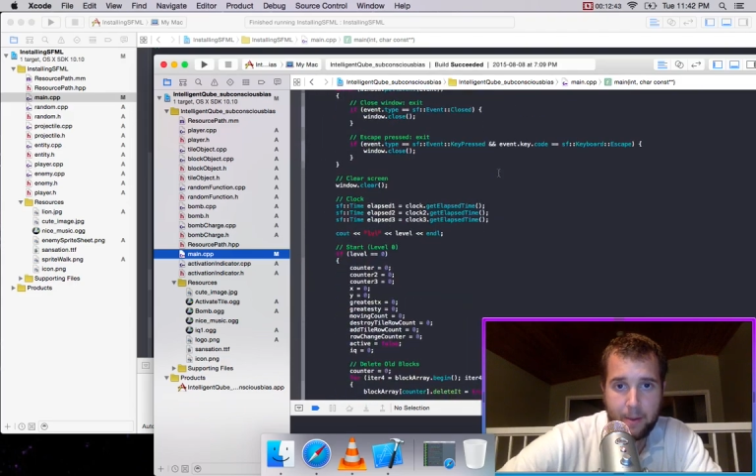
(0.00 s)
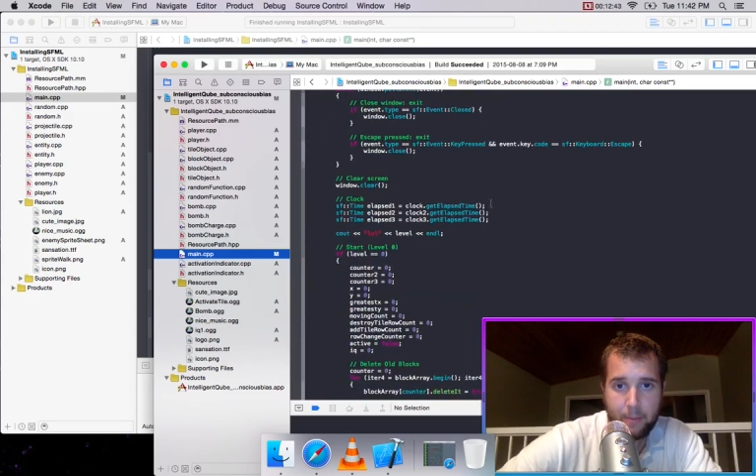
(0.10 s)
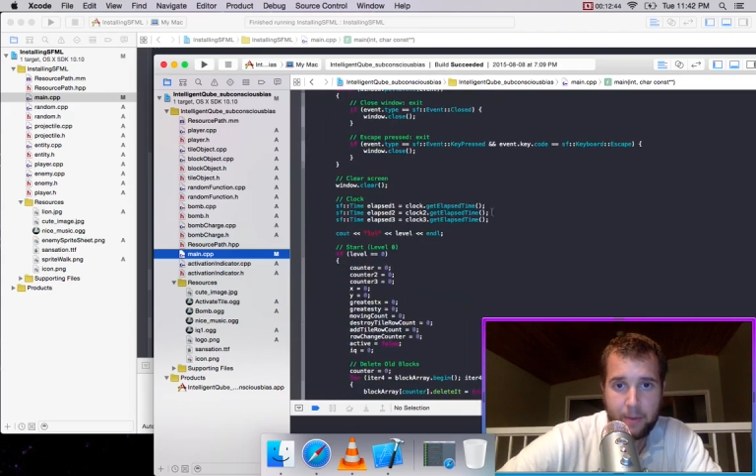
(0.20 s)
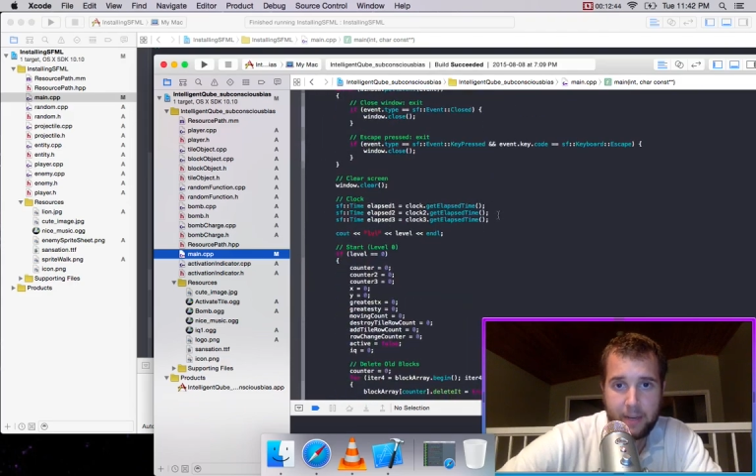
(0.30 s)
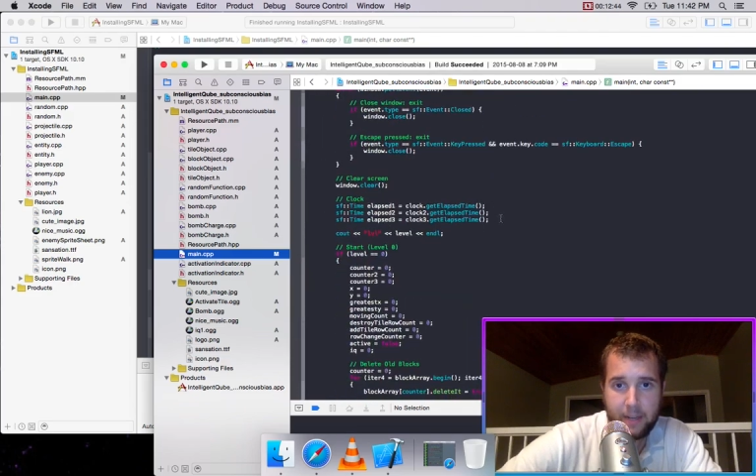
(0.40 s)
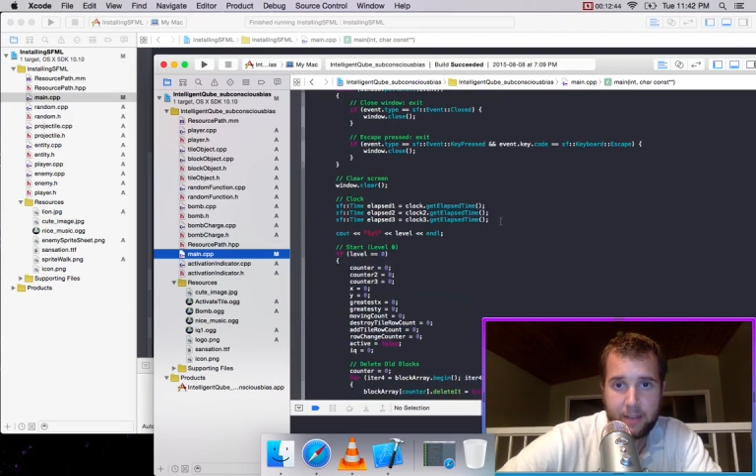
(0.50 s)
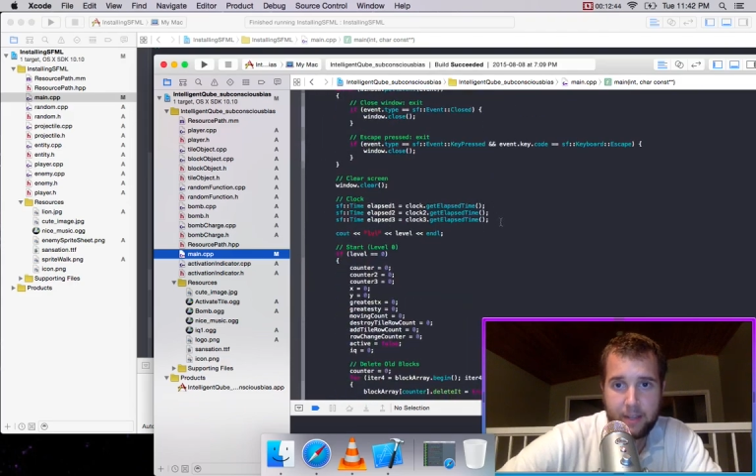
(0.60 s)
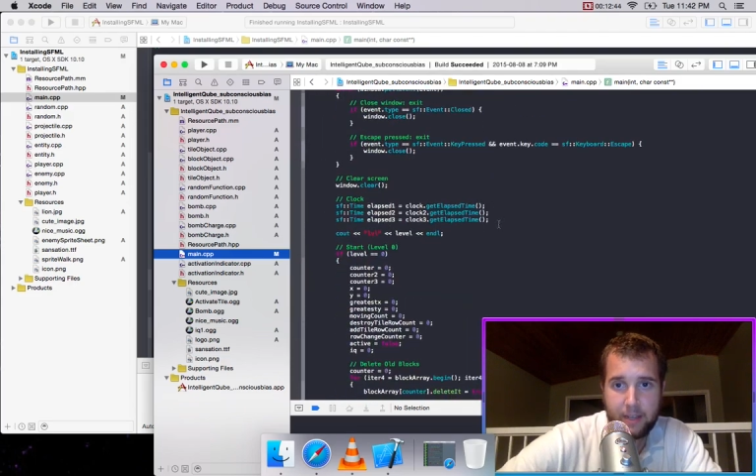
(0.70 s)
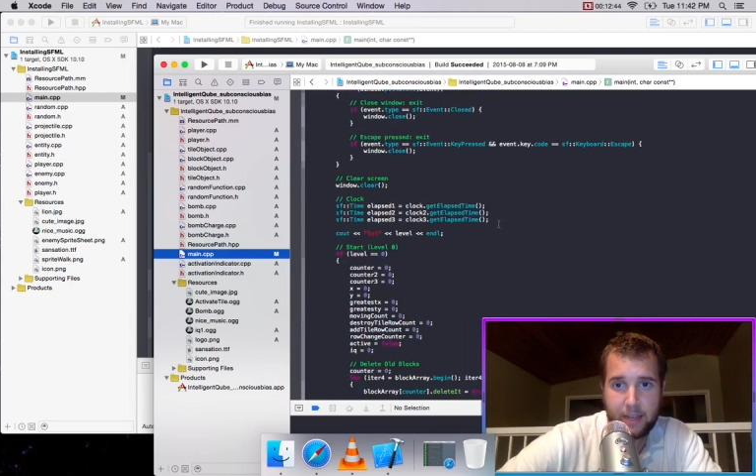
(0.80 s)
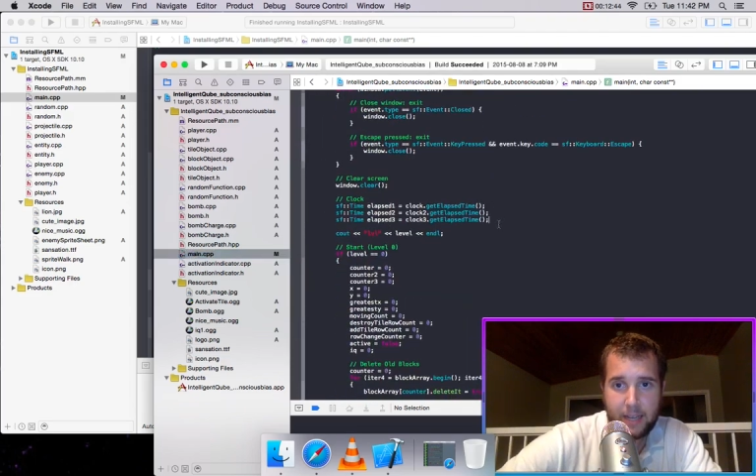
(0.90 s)

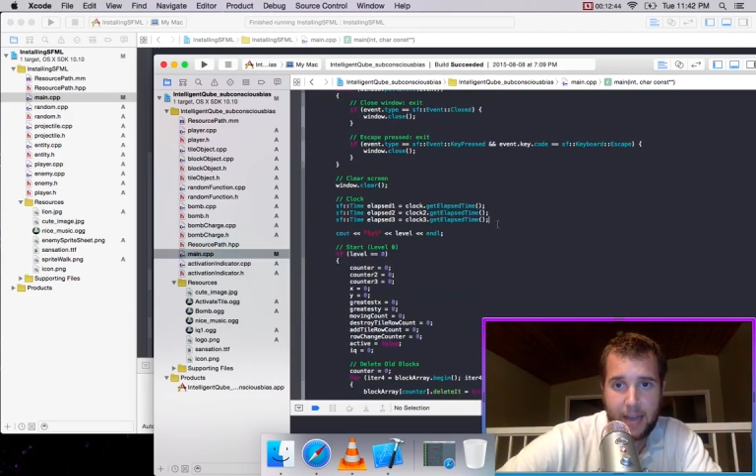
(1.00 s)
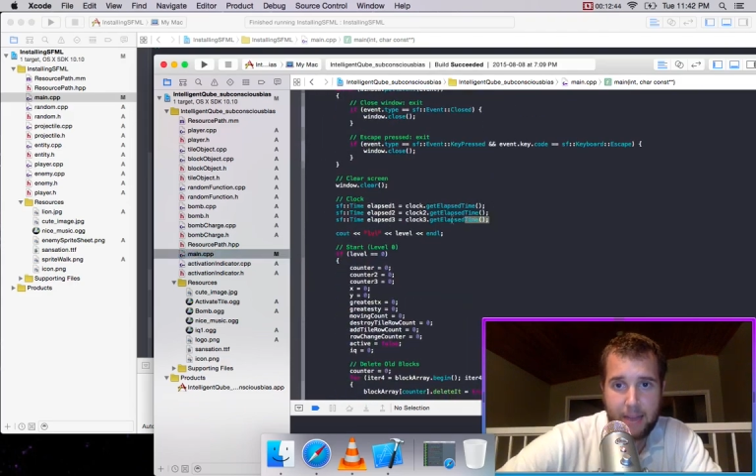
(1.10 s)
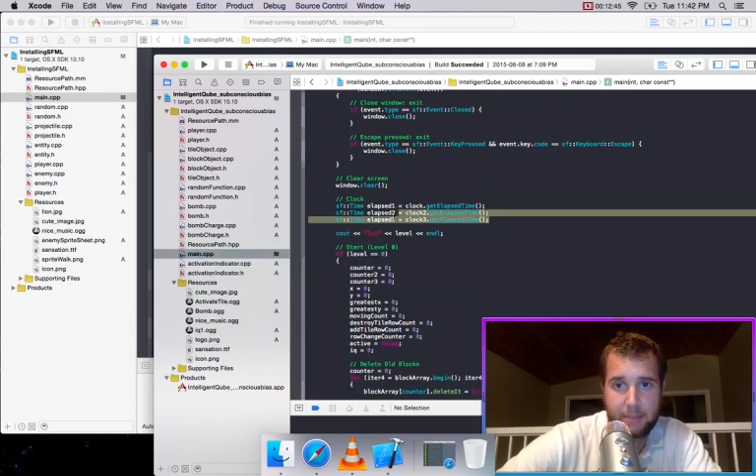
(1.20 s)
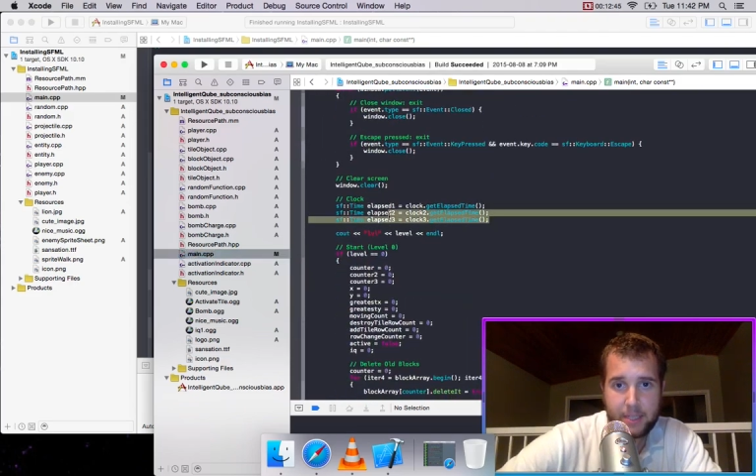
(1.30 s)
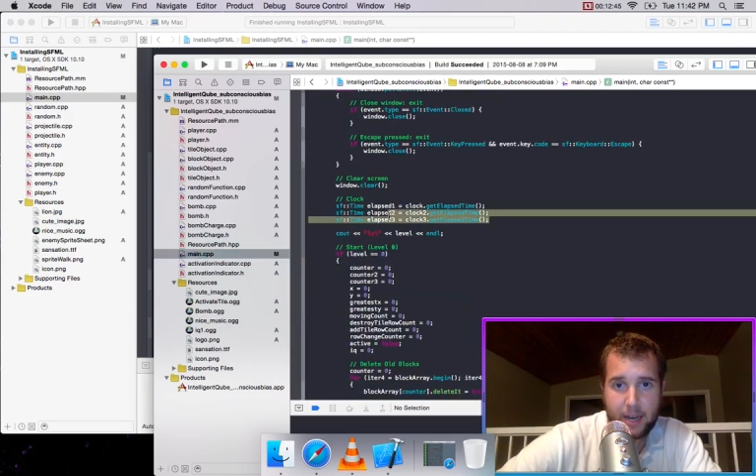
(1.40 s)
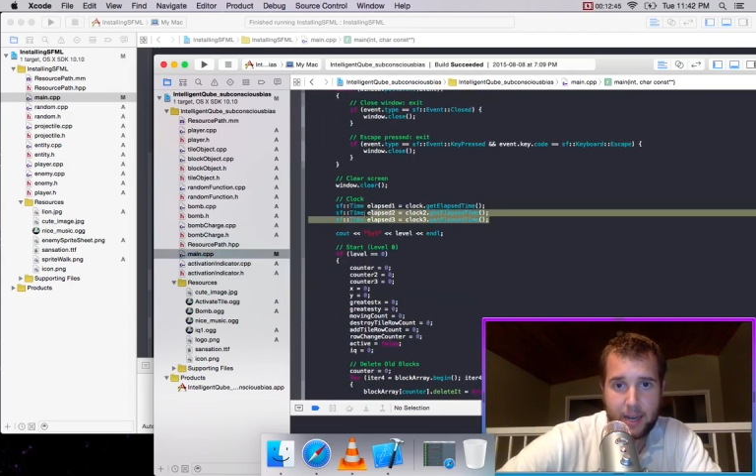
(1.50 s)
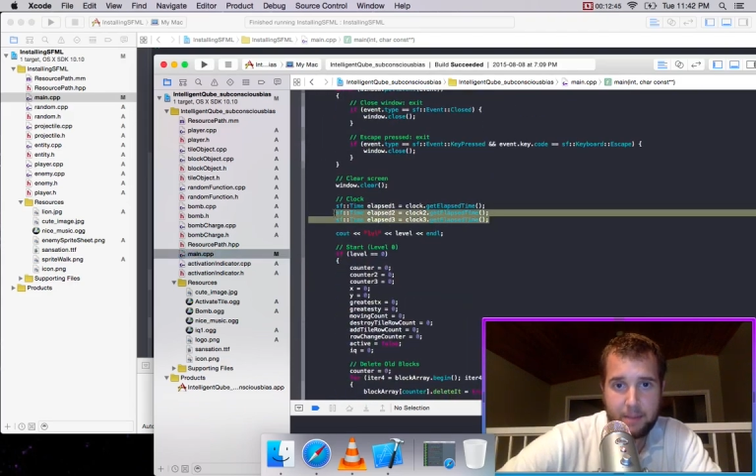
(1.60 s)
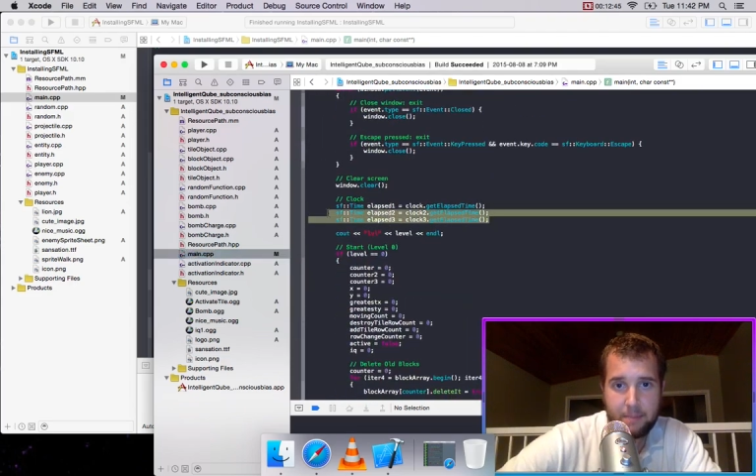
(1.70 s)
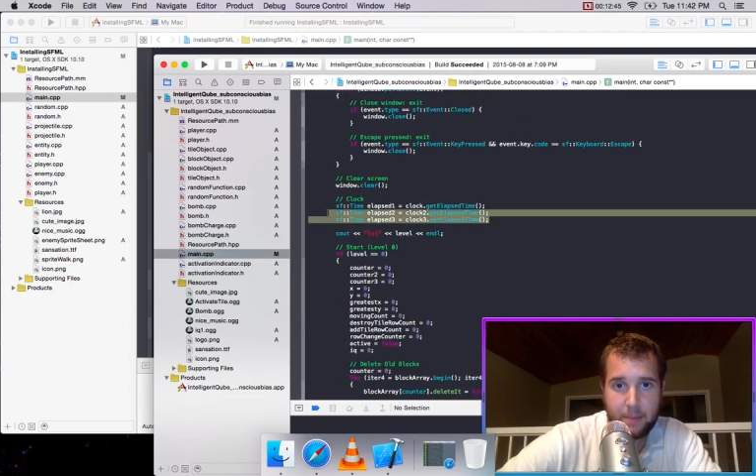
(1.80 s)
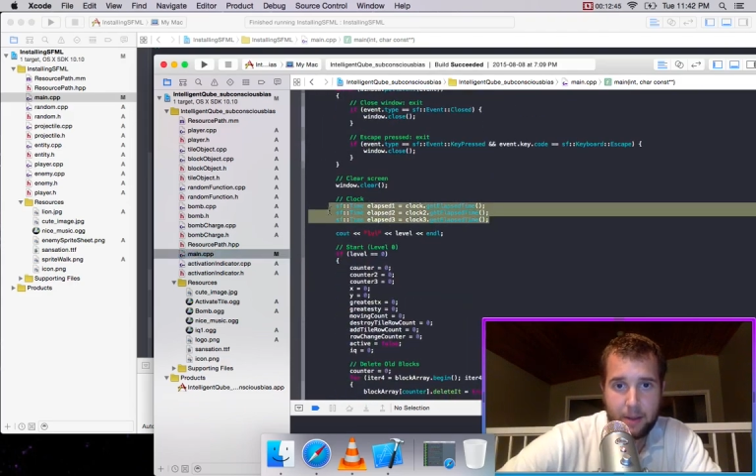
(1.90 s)
the elapsed
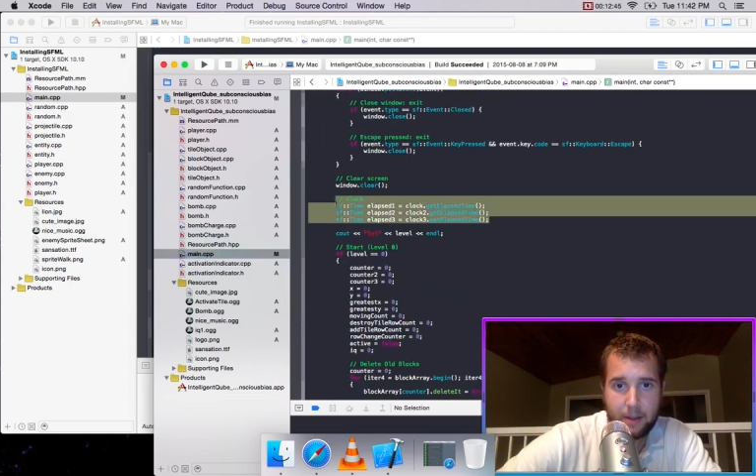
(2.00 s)
time,